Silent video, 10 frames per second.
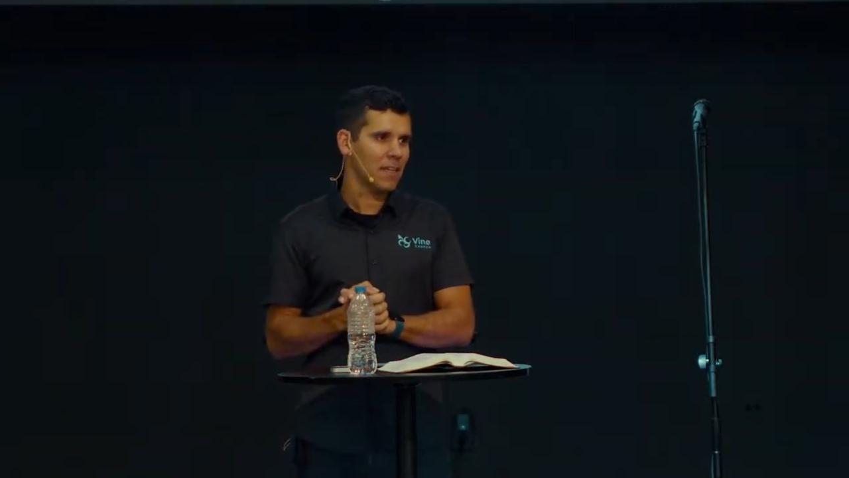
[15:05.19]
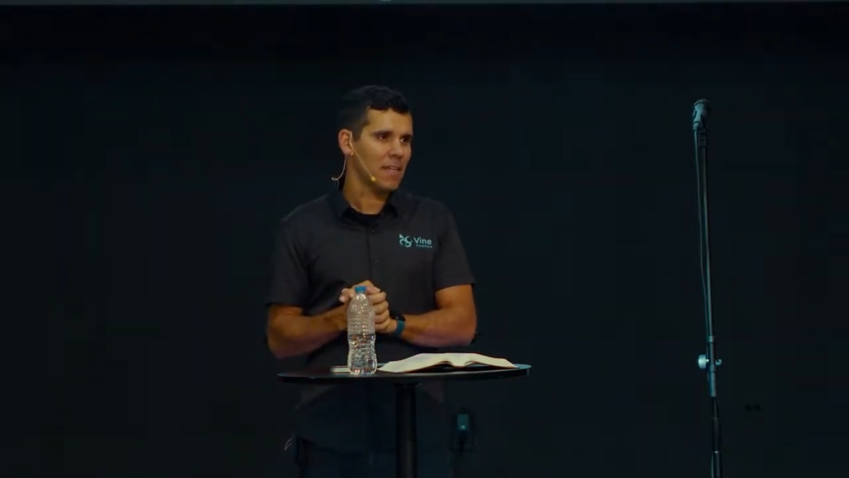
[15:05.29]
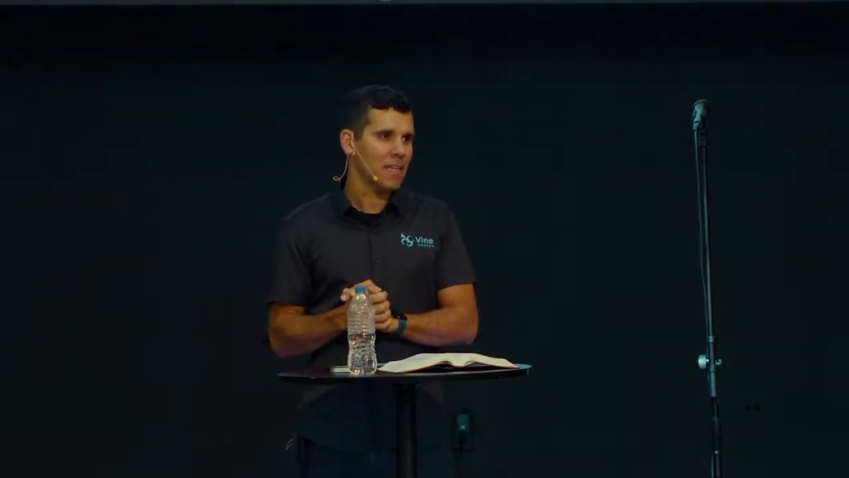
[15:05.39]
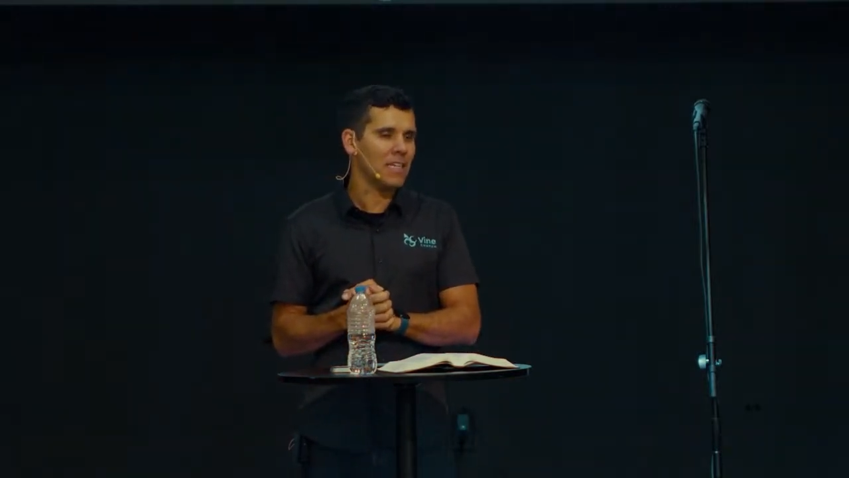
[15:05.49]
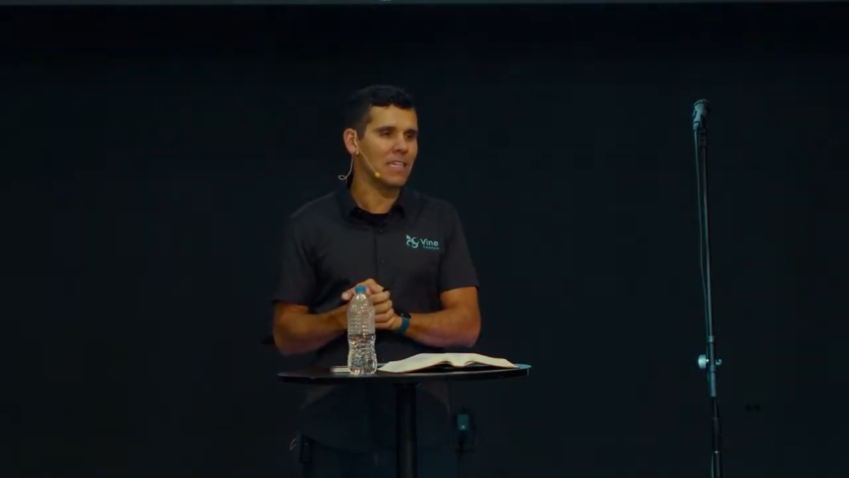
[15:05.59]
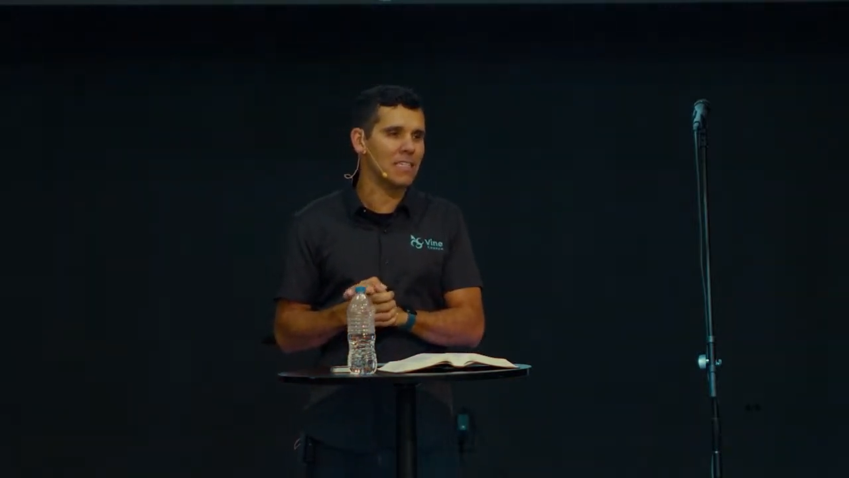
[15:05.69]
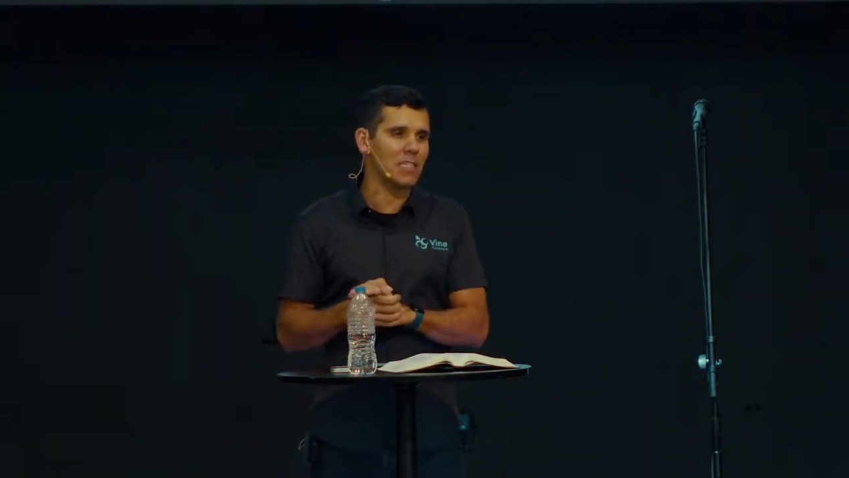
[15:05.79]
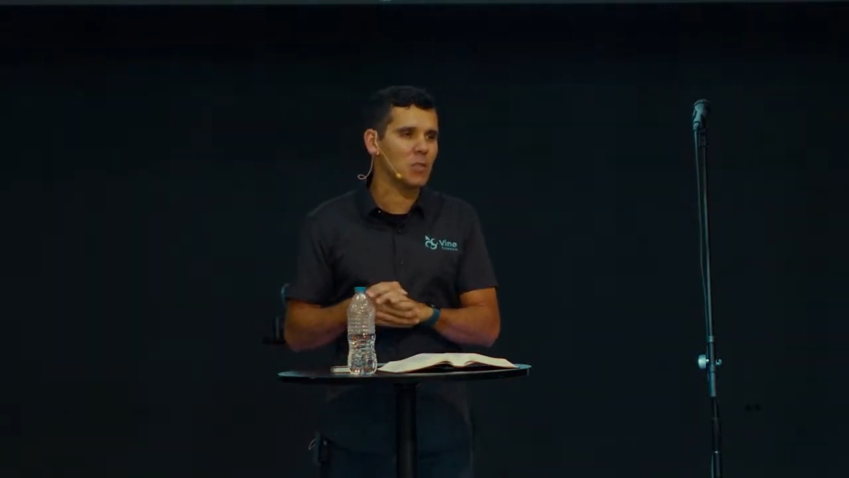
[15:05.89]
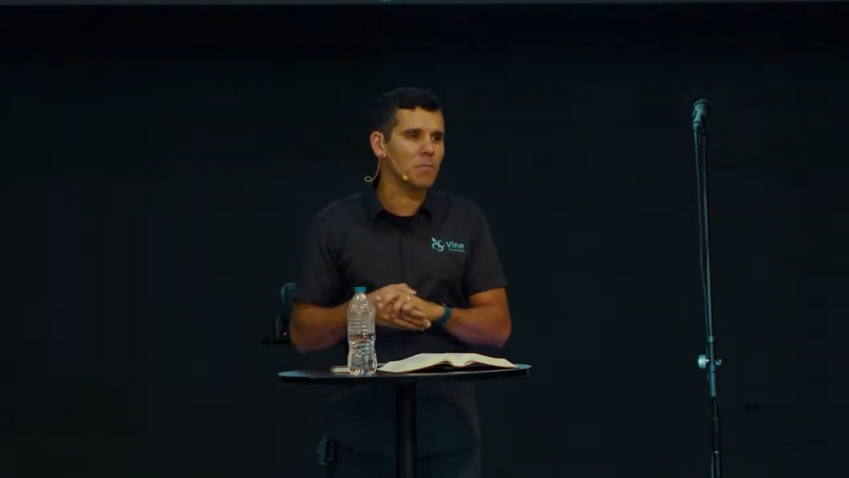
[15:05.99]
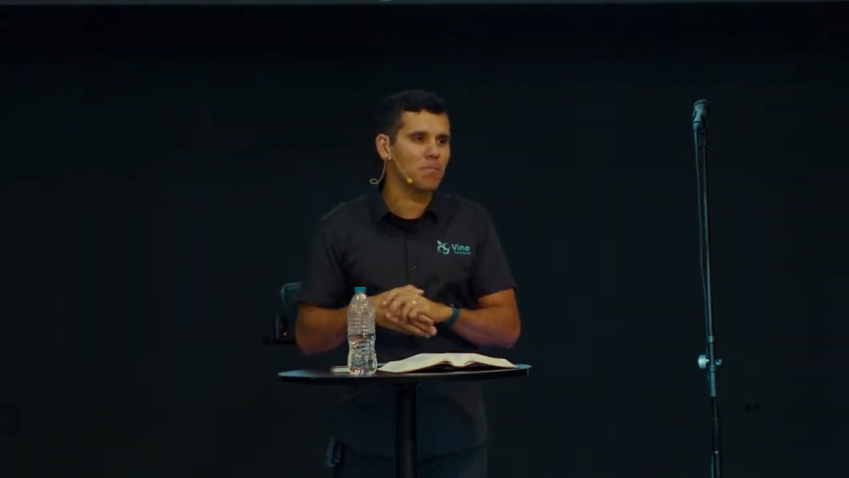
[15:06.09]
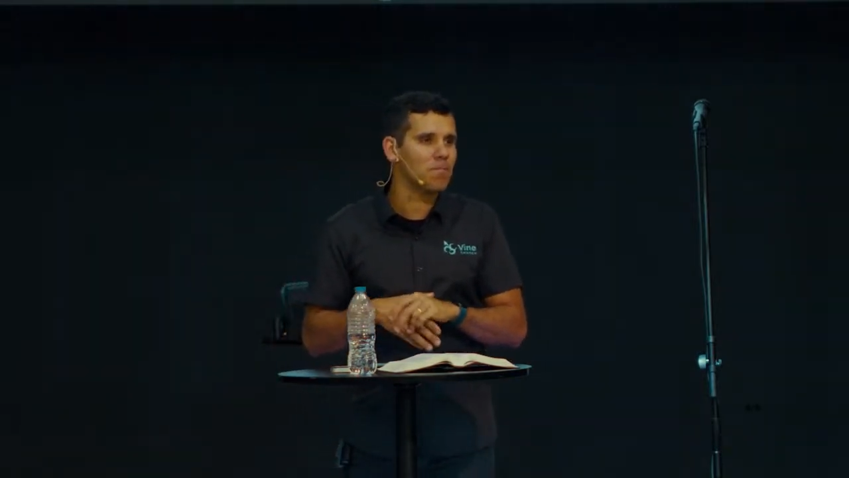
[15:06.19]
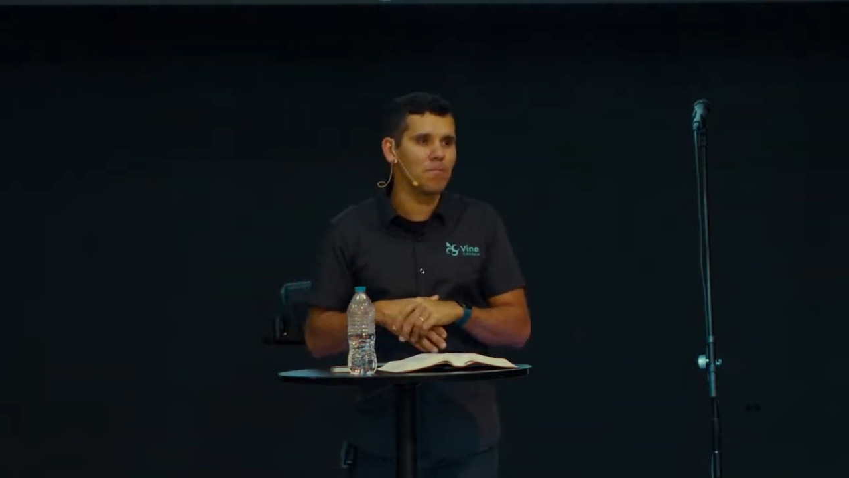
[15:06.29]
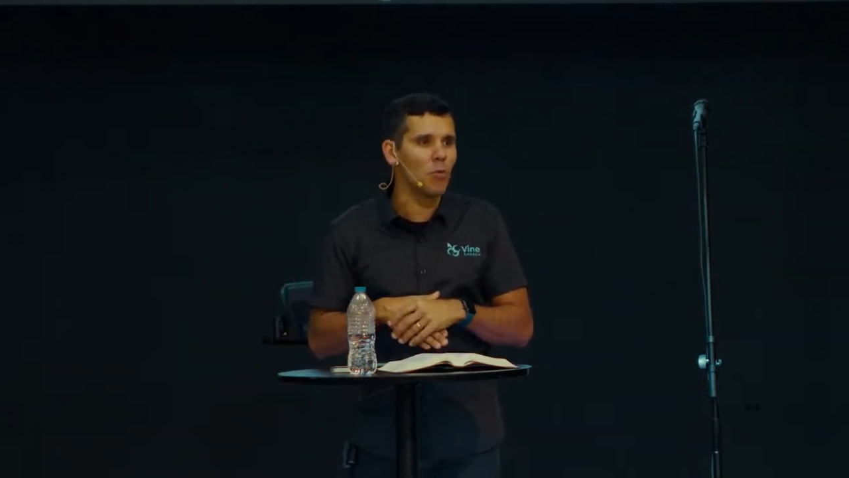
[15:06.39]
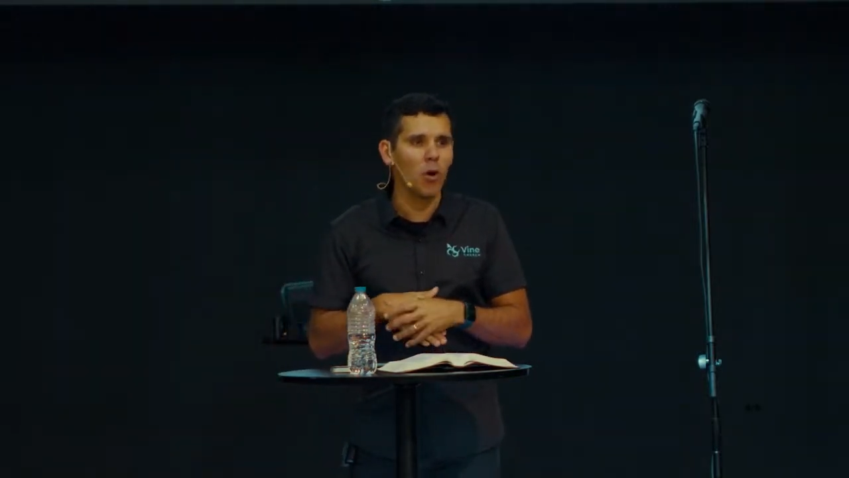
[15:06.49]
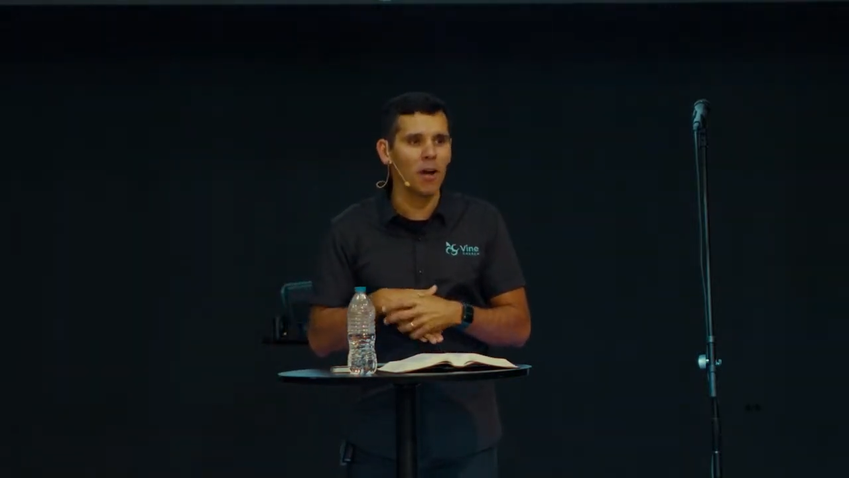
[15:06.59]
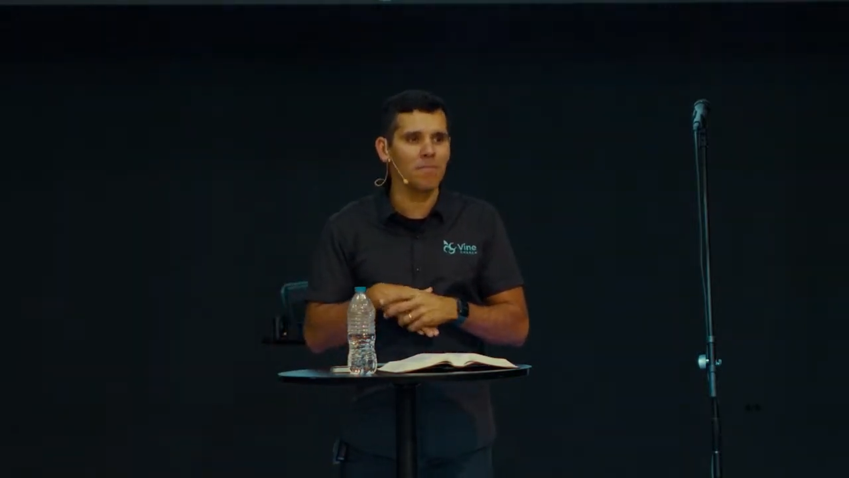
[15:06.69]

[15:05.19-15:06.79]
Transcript: This is more